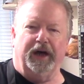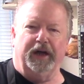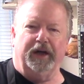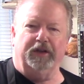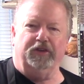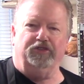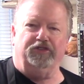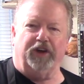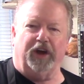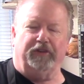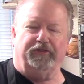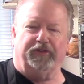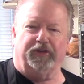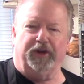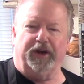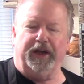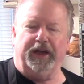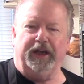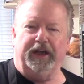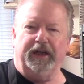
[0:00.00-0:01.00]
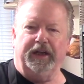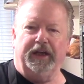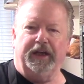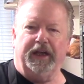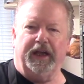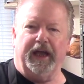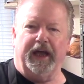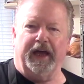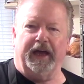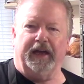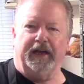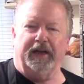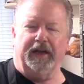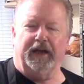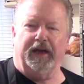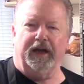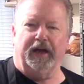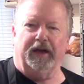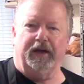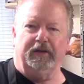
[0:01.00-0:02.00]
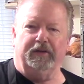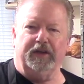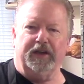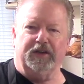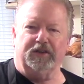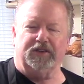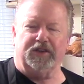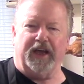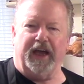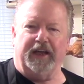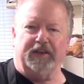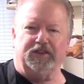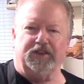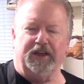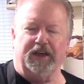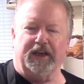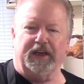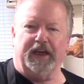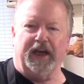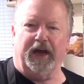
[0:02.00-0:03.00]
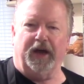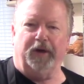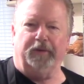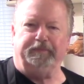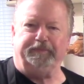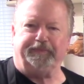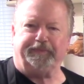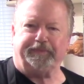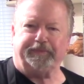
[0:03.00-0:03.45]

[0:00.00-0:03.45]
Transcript: Jeffrey at his Etsy account.